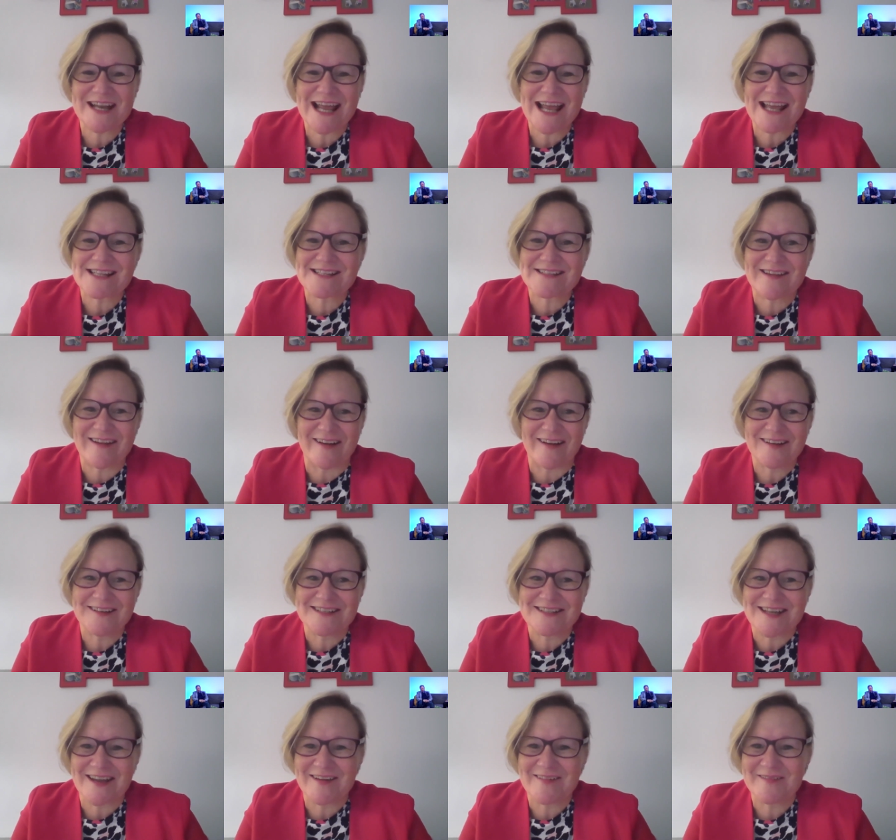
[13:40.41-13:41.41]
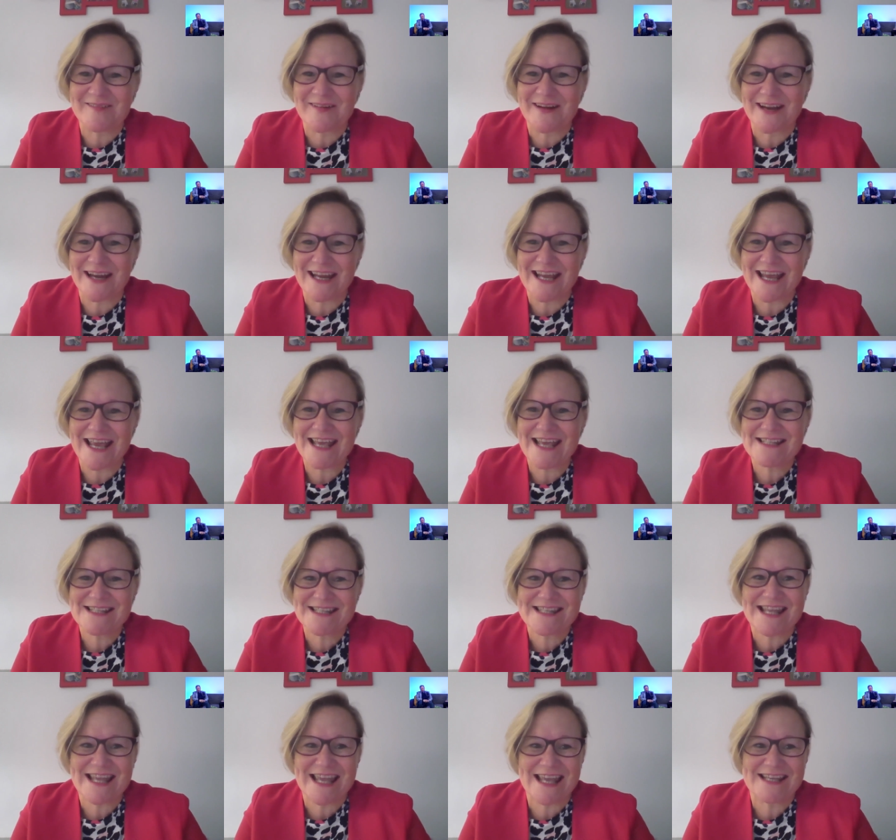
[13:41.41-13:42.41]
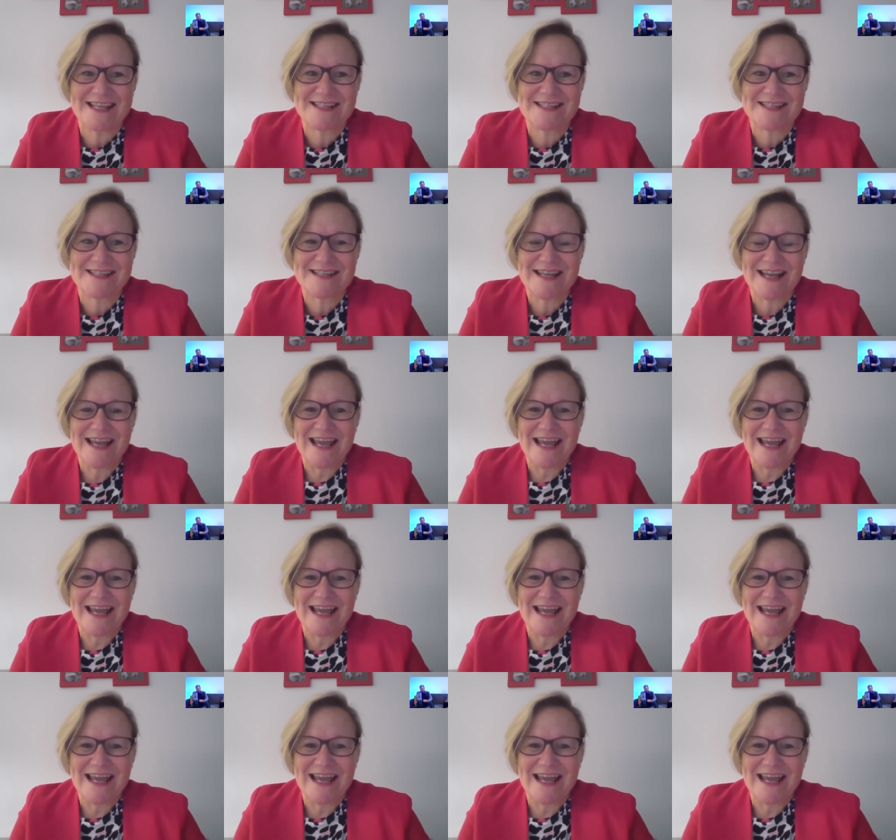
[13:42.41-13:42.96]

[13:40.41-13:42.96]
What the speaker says: ask God, don't we? Is this,